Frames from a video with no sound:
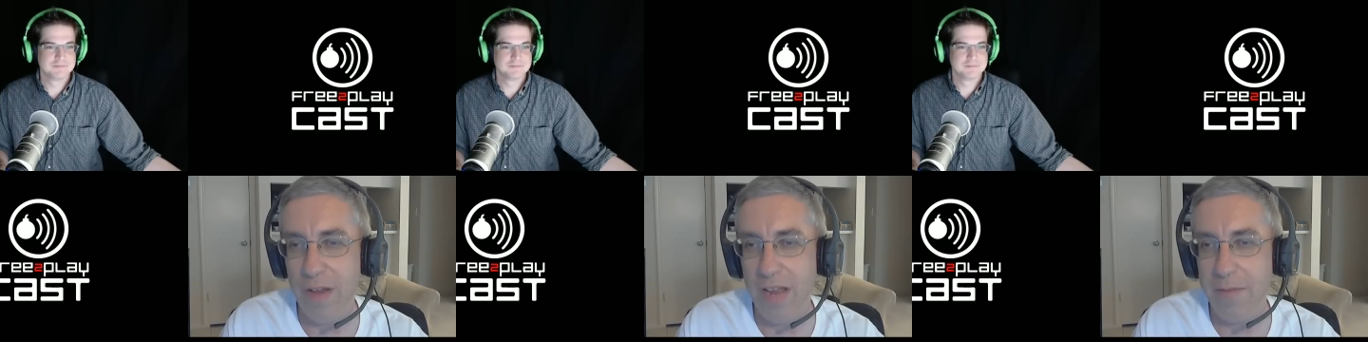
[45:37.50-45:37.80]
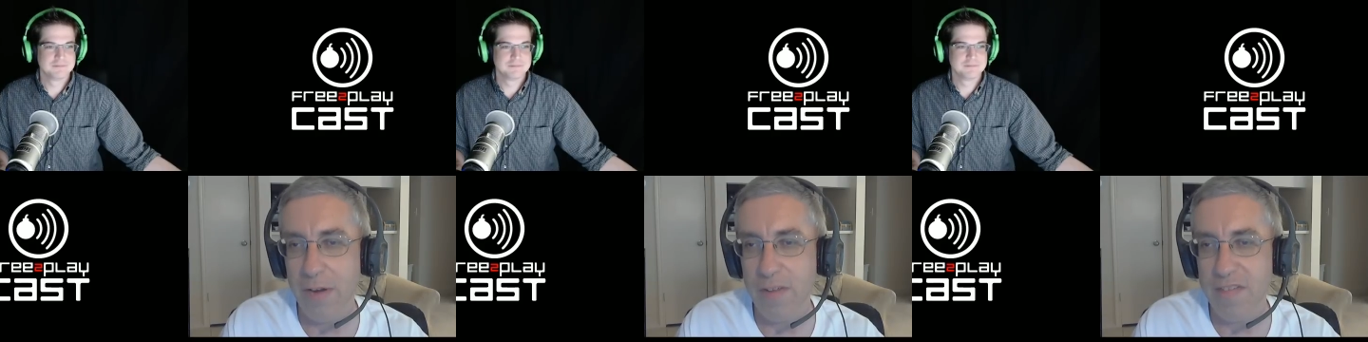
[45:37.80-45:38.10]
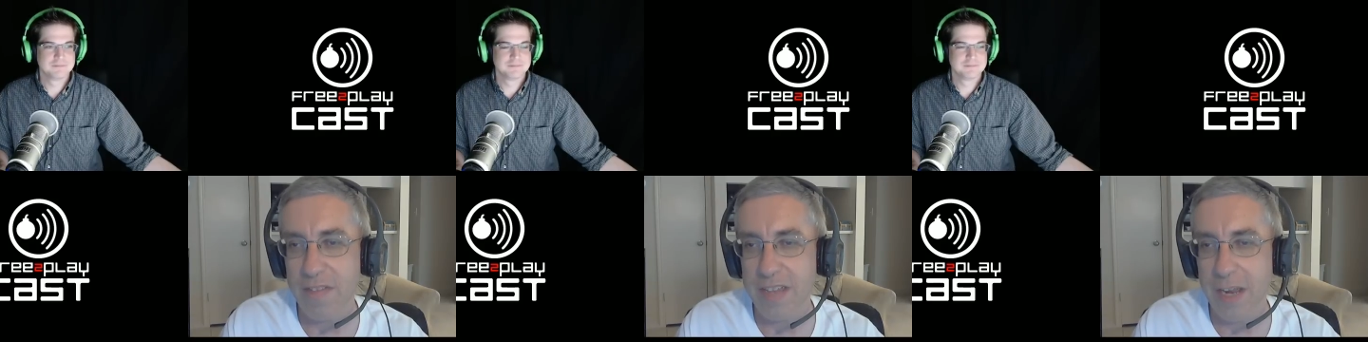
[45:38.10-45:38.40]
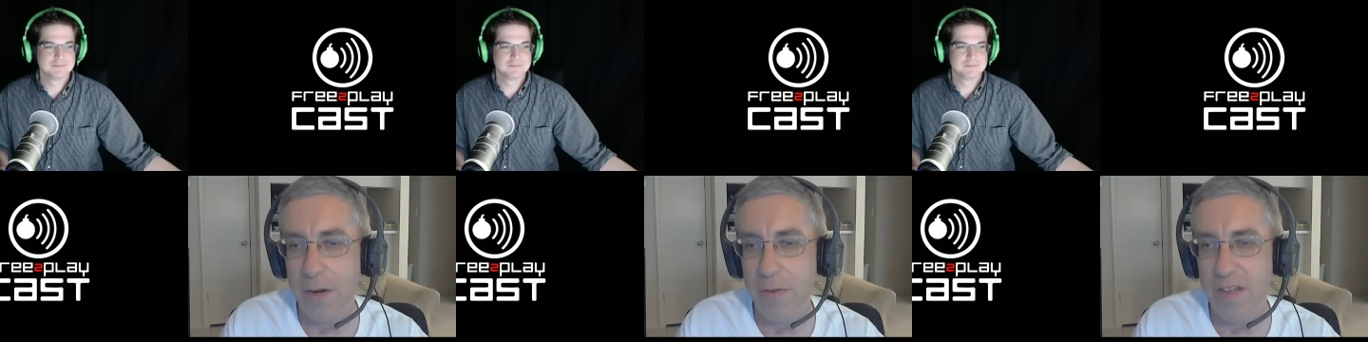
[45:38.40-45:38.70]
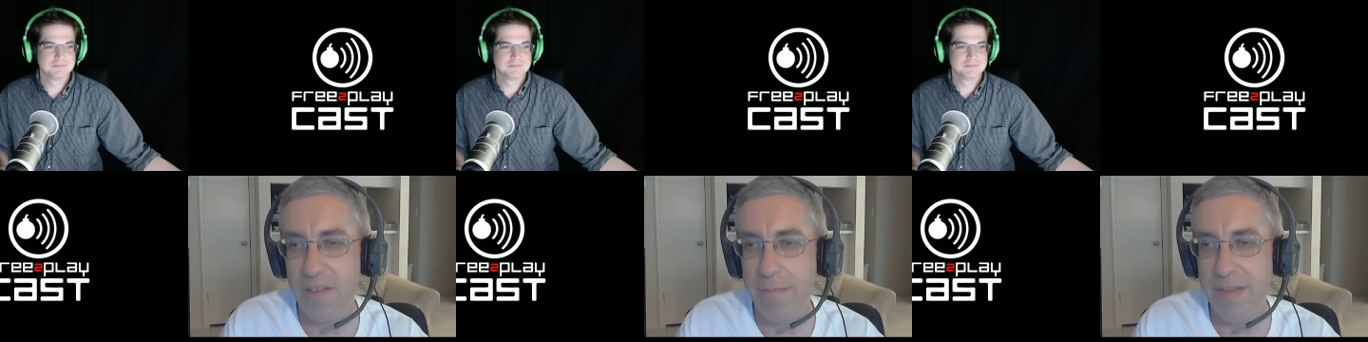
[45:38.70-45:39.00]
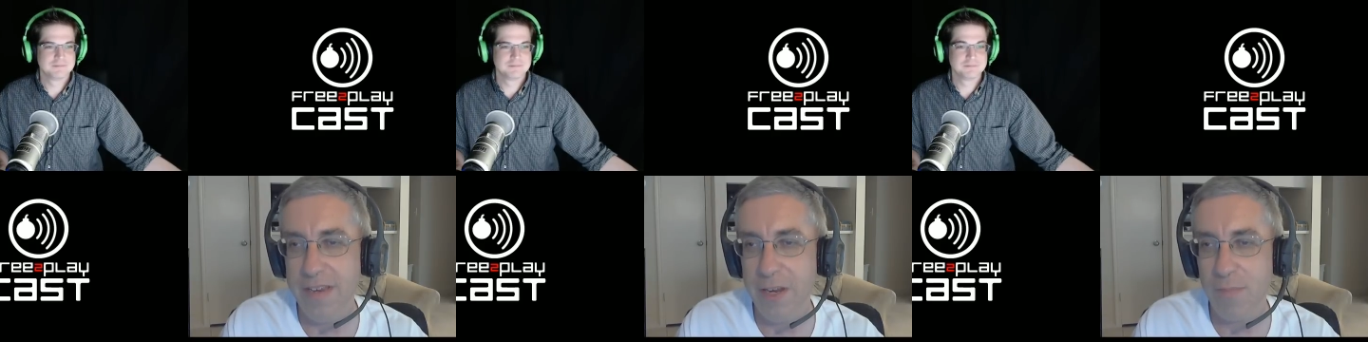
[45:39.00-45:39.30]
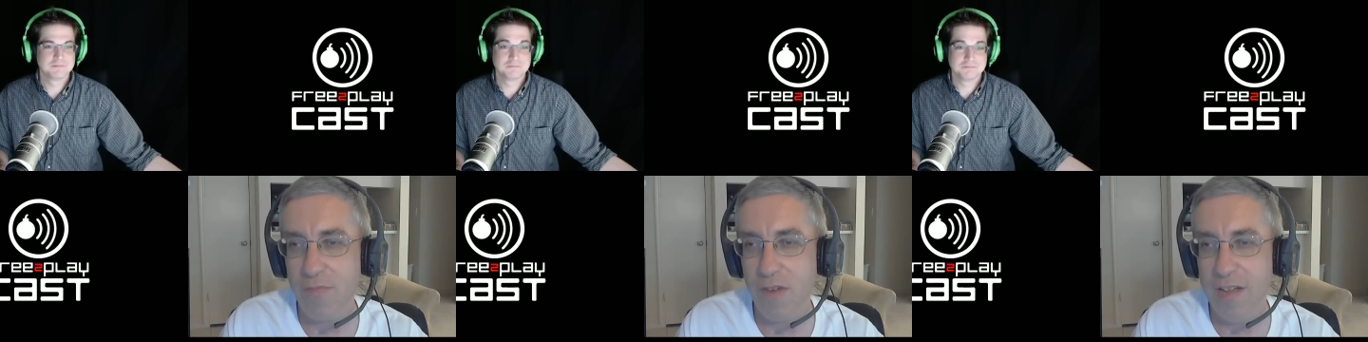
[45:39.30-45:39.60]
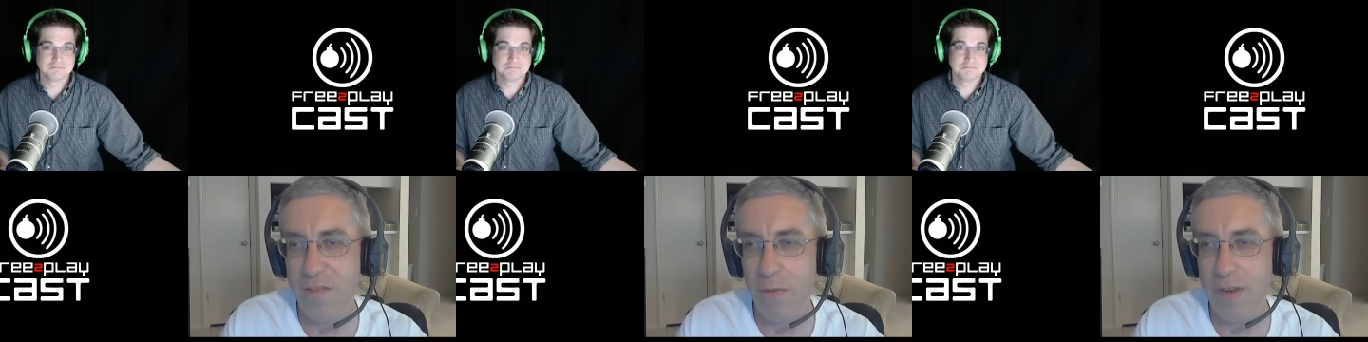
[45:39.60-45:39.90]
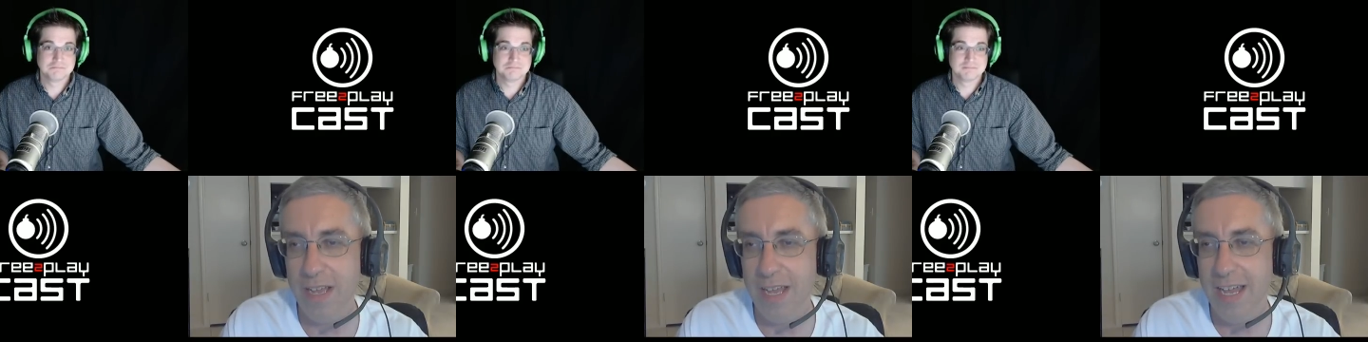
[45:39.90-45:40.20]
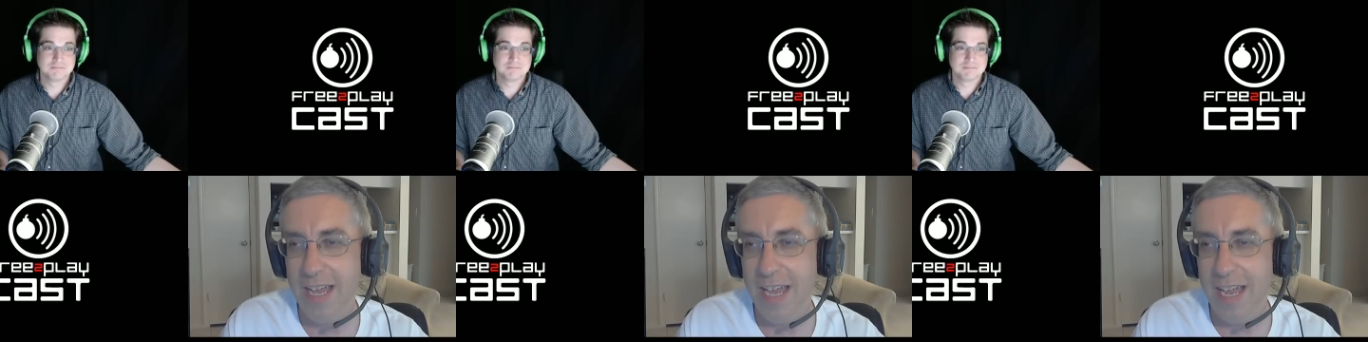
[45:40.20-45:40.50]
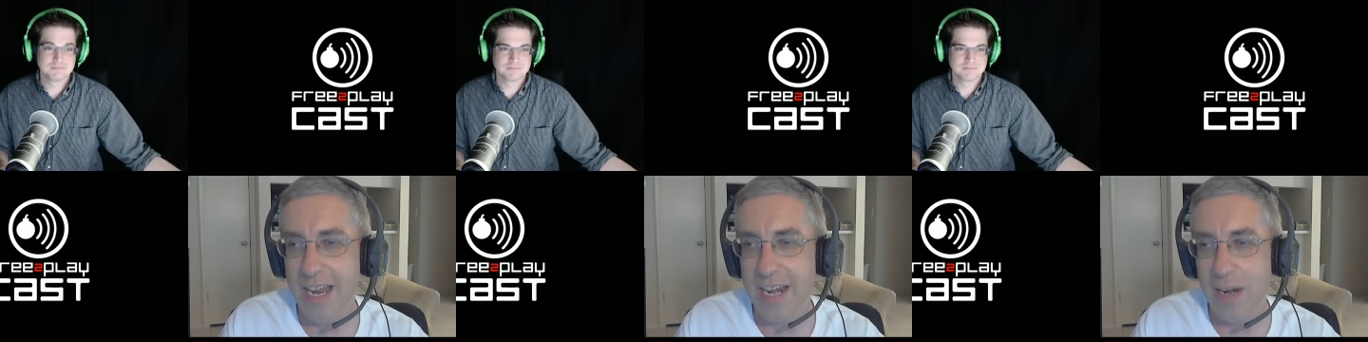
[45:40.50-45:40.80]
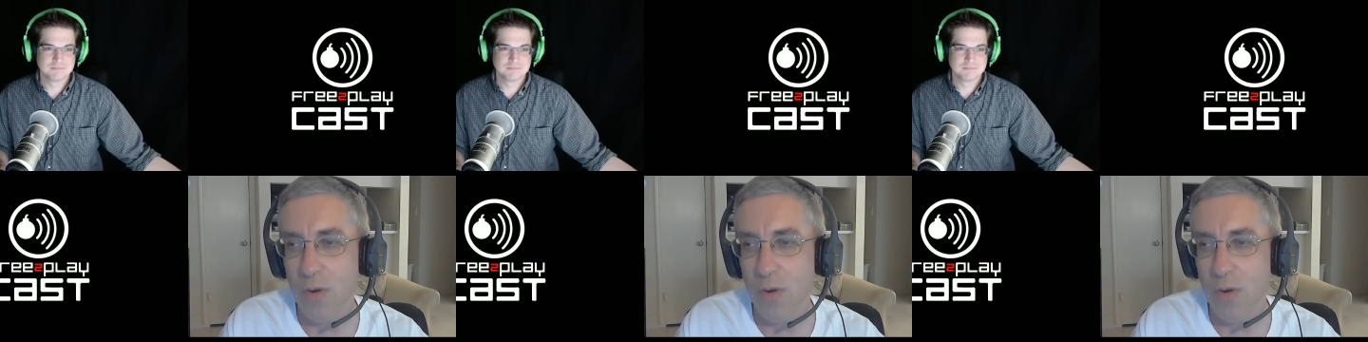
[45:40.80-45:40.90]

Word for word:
Speaker 1: having to reset the character, as a mid-tier prize to it, and I can